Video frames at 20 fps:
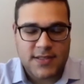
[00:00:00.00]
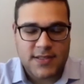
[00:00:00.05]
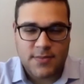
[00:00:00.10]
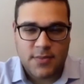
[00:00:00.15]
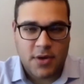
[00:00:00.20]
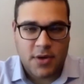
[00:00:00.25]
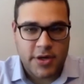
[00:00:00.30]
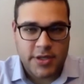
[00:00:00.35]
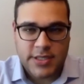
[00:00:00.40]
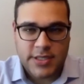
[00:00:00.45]
has a
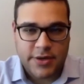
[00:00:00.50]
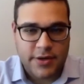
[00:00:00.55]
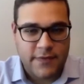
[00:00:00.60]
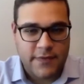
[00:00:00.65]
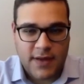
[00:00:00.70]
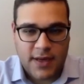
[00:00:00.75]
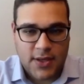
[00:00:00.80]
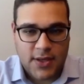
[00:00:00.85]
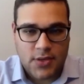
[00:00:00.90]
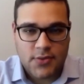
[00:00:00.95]
monetary
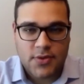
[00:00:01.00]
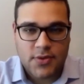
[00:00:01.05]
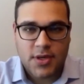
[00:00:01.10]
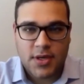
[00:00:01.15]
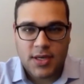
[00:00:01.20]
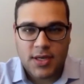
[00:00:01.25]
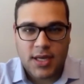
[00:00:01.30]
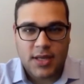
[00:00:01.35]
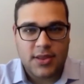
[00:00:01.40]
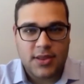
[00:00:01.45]
value.
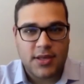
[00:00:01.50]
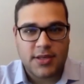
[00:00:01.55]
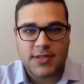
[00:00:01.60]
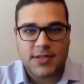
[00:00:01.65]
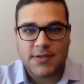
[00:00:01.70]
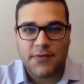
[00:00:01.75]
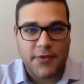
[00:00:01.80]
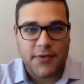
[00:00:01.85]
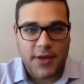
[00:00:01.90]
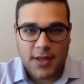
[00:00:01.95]
Nothing is
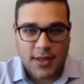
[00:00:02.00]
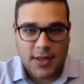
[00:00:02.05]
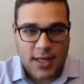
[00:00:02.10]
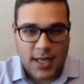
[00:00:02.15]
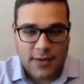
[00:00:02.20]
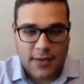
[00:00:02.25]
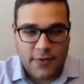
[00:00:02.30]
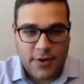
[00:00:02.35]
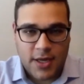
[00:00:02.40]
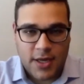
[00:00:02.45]
free in
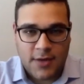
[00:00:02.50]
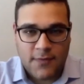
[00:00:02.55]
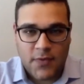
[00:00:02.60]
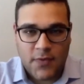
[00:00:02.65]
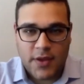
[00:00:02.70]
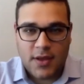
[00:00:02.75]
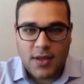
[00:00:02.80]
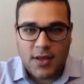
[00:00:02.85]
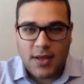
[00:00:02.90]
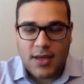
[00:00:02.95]
life, right?
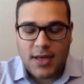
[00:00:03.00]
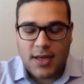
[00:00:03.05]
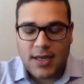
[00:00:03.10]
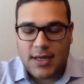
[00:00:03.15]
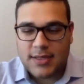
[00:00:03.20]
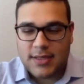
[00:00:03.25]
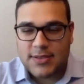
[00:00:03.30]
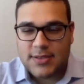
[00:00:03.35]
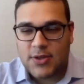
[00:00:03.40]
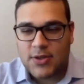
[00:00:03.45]

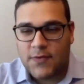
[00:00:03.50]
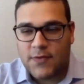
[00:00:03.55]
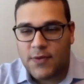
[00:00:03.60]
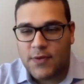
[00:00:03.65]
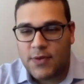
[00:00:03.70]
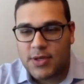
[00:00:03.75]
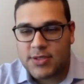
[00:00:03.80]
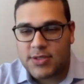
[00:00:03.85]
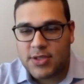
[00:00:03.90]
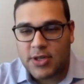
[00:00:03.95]
So if you
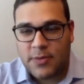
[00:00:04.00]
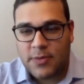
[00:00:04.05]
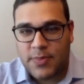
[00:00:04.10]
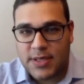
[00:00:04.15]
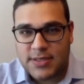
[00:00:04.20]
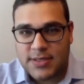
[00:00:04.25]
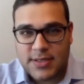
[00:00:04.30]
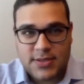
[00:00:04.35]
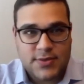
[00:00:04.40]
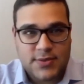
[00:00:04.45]
want to start a
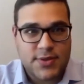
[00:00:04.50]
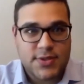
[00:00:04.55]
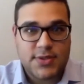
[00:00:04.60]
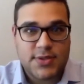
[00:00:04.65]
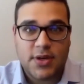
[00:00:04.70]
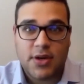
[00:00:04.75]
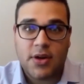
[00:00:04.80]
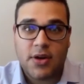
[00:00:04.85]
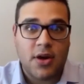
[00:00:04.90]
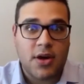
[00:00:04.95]
business, you want to
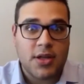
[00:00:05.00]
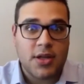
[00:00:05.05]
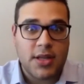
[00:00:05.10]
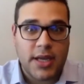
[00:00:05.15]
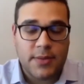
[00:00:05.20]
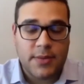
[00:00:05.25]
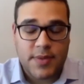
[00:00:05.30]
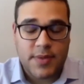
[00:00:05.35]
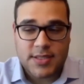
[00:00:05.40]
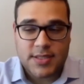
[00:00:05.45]
start an
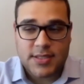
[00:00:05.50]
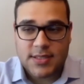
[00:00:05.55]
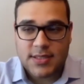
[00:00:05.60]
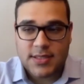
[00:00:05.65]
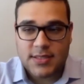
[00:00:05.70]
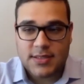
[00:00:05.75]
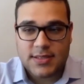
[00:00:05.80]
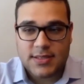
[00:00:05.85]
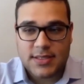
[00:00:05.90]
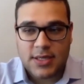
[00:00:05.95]
online
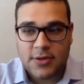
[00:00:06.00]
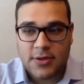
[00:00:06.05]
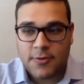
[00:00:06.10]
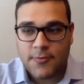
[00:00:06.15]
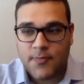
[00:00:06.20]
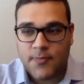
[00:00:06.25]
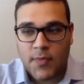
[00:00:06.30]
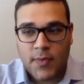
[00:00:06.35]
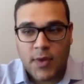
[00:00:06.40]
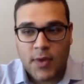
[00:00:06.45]
business and
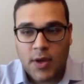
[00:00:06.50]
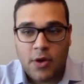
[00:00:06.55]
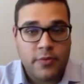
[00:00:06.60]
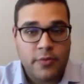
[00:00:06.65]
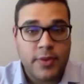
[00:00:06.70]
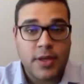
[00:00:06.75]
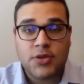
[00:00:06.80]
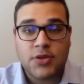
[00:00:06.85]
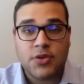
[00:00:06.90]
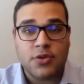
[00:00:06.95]
sell
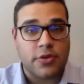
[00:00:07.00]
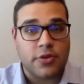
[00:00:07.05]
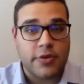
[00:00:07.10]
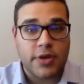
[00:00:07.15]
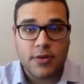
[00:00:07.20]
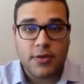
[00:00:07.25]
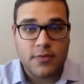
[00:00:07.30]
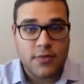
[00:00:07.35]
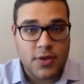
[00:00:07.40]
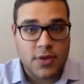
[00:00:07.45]
homemade
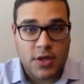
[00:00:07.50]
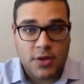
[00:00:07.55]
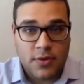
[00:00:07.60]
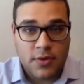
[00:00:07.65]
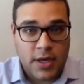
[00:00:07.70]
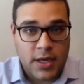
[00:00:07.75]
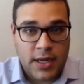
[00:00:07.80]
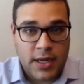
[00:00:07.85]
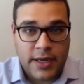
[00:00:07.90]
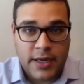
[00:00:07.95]
jewelry.
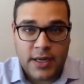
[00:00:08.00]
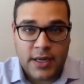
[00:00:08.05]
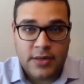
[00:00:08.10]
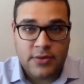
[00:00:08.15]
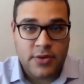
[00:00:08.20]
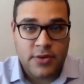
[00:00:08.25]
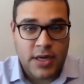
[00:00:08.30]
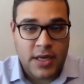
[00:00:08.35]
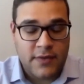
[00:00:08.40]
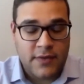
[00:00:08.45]
I
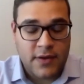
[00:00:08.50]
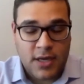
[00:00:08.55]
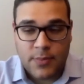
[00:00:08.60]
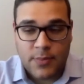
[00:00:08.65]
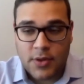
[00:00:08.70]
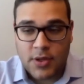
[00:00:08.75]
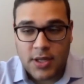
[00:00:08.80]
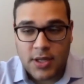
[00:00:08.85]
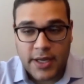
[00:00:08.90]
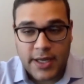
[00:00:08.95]
know I have a
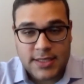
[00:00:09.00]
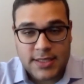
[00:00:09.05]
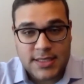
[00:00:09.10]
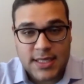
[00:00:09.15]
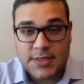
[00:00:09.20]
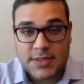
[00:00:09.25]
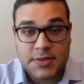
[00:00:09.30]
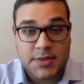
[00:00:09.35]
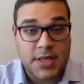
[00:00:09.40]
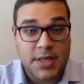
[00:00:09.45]
couple of clients,
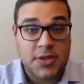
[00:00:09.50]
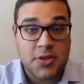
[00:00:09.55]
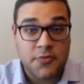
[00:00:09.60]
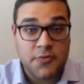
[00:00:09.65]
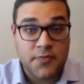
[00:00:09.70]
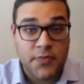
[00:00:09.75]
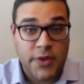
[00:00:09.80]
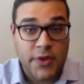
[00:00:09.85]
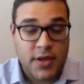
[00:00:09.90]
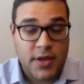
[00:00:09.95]
that's what they
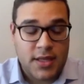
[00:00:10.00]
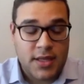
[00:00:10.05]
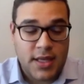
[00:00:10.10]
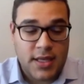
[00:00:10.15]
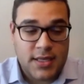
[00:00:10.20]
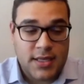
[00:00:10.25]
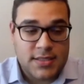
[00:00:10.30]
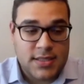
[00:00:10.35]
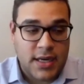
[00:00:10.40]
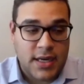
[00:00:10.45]
do. They
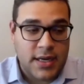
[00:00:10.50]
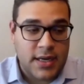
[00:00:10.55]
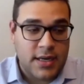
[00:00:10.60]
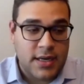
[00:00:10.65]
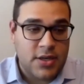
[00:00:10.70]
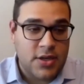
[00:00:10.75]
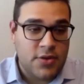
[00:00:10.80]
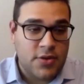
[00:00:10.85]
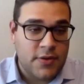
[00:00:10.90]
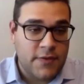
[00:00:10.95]

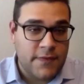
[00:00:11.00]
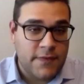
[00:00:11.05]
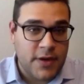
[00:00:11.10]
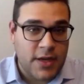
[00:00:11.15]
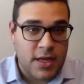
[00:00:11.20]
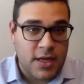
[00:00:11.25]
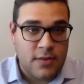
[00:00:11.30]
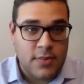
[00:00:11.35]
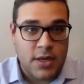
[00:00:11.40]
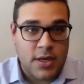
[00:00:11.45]
decided,
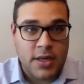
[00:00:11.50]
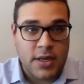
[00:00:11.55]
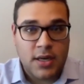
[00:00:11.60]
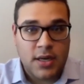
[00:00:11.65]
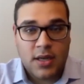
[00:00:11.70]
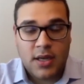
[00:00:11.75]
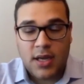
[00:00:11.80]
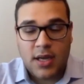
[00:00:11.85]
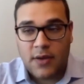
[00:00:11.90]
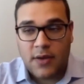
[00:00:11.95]
forget about it.
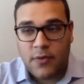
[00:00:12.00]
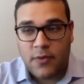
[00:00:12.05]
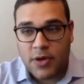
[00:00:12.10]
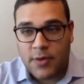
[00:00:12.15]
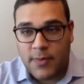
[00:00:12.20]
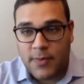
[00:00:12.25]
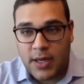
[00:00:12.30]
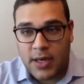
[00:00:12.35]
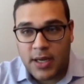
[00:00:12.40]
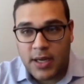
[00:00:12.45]
I've
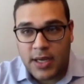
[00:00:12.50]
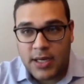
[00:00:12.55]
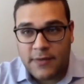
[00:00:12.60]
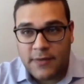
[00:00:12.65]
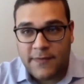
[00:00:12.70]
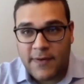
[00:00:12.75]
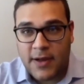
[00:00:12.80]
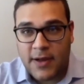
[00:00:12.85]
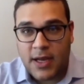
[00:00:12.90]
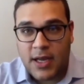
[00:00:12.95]
worked my 9 to
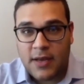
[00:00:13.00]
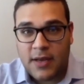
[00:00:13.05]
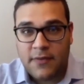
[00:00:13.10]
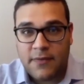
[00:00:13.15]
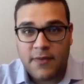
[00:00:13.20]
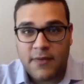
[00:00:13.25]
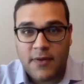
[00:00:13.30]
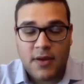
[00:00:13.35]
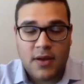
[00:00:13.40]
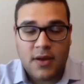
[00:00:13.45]
5.
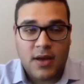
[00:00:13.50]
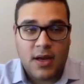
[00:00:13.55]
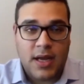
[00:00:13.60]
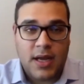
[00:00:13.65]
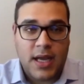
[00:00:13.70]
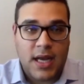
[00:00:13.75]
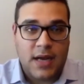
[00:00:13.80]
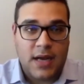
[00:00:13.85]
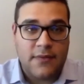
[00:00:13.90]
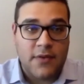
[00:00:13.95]
I
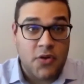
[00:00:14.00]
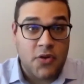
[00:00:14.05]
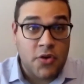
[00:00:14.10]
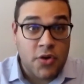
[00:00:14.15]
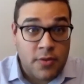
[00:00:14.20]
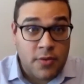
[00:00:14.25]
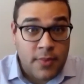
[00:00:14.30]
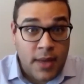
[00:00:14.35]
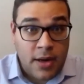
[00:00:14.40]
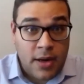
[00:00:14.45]
have a
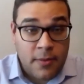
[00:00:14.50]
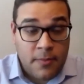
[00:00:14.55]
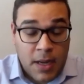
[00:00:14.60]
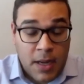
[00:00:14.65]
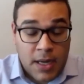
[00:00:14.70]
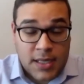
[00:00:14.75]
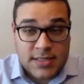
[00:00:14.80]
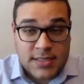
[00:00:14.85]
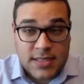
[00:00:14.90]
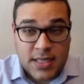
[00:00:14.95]
good amount of
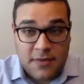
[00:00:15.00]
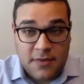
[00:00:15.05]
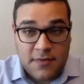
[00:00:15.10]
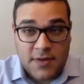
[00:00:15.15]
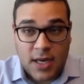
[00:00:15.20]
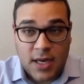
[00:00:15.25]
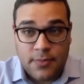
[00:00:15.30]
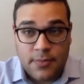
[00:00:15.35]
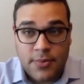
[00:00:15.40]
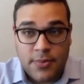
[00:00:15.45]
money saved
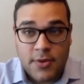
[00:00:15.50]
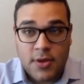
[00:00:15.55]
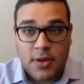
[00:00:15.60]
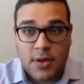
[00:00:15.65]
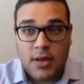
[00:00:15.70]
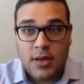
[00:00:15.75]
up.